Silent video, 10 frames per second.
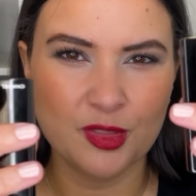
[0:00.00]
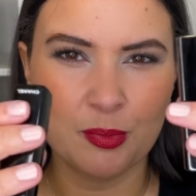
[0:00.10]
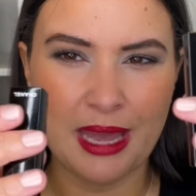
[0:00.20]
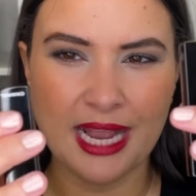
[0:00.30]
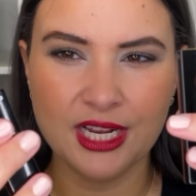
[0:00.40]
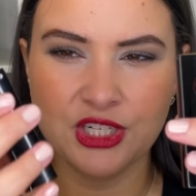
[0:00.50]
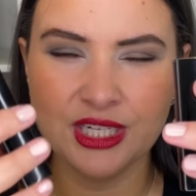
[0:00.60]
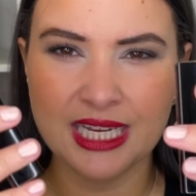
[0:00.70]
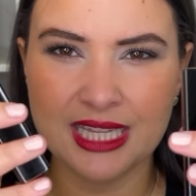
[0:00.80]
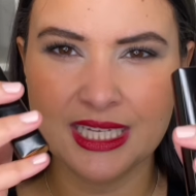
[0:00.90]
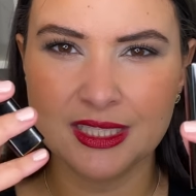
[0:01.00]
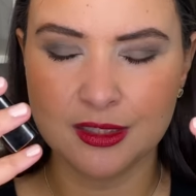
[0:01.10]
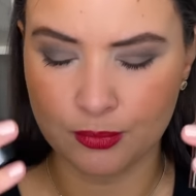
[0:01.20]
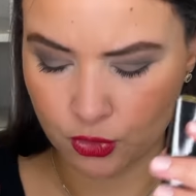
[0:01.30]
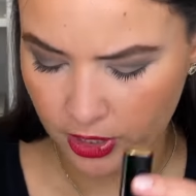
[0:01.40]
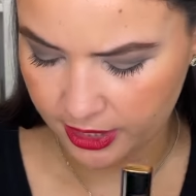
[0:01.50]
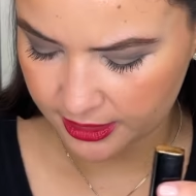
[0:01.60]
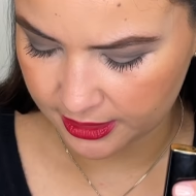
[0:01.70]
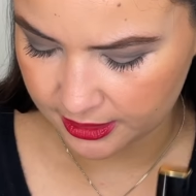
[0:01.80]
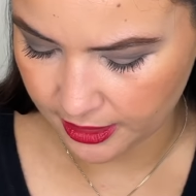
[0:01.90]
the packaging. I think it's the
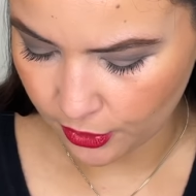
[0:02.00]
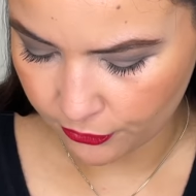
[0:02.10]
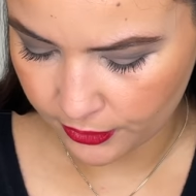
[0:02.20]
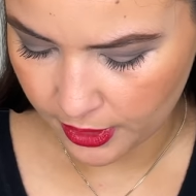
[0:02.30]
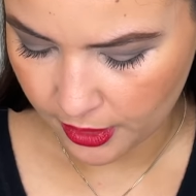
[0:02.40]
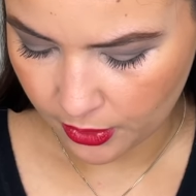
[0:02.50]
product itself.